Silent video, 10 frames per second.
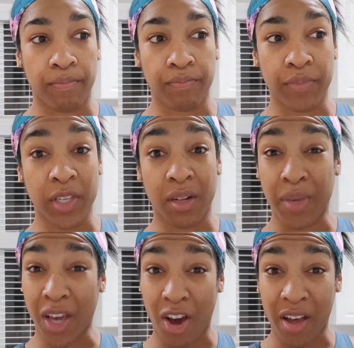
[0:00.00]
It's going to
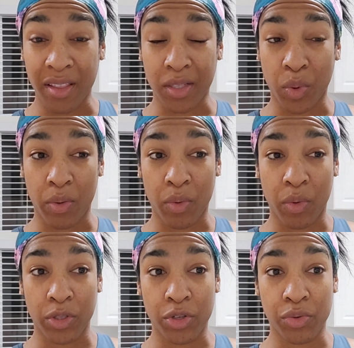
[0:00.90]
be hot. That's why we
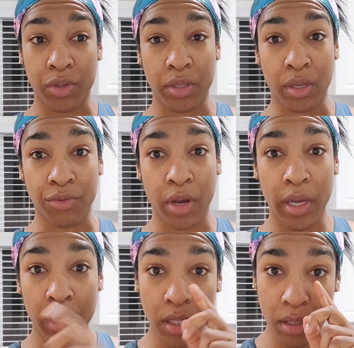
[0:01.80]
want to do the
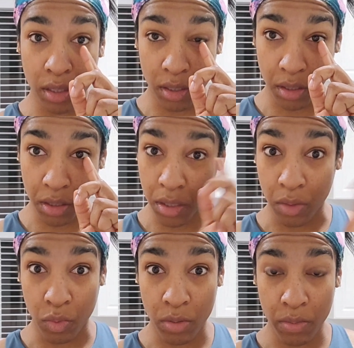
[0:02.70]
sunrise, because the sun
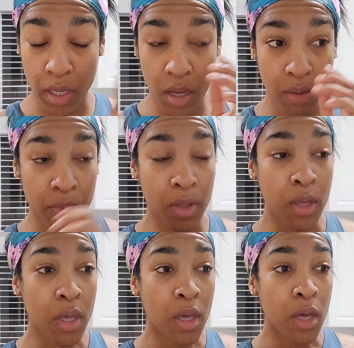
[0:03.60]
wouldn't be up.
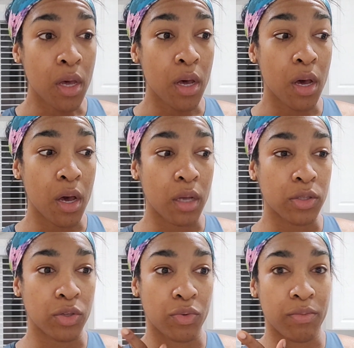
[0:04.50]

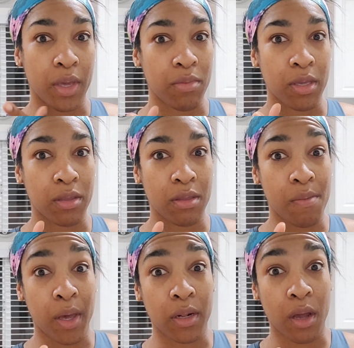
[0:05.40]
So maybe they
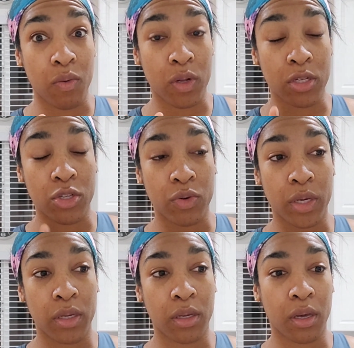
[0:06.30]
might not want to do
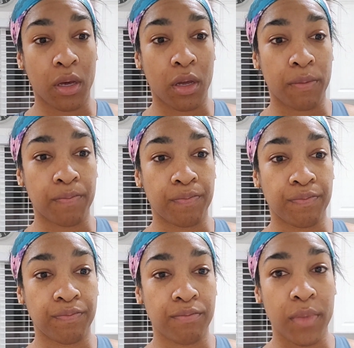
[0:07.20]
it.
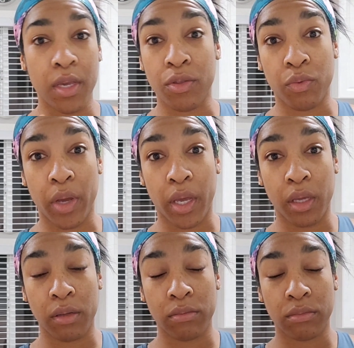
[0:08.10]
Either
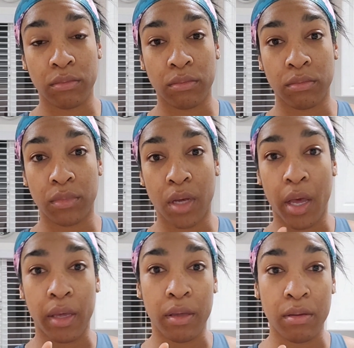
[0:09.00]
way,
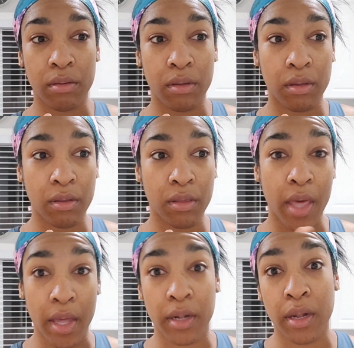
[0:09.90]
I
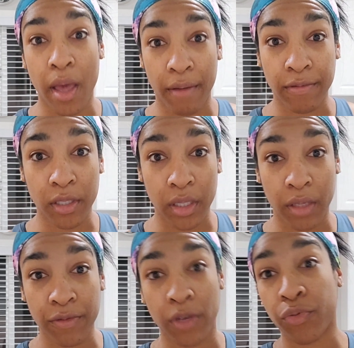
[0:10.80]
then have to
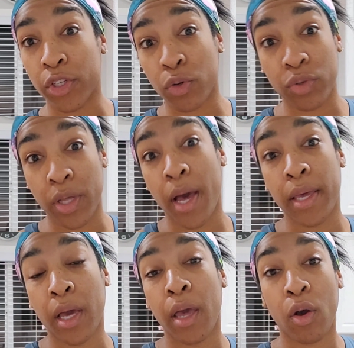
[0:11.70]
lift. If we don't do the
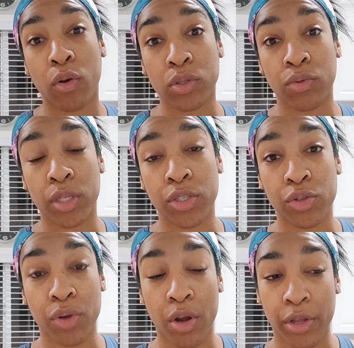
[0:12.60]
hike, I also need to do
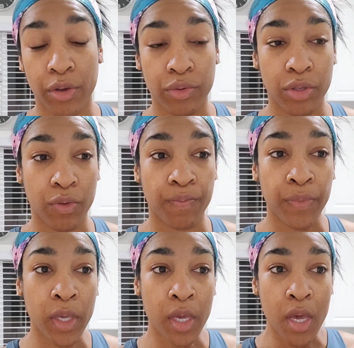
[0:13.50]
cardio. So
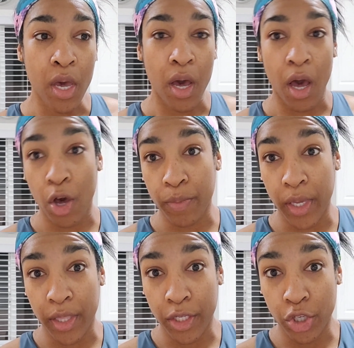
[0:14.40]
I'll be
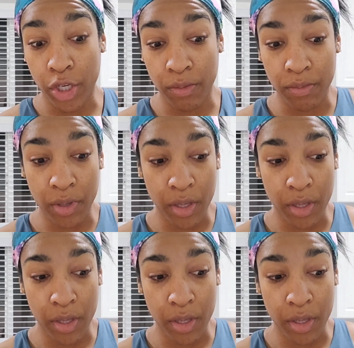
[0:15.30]
at the gym.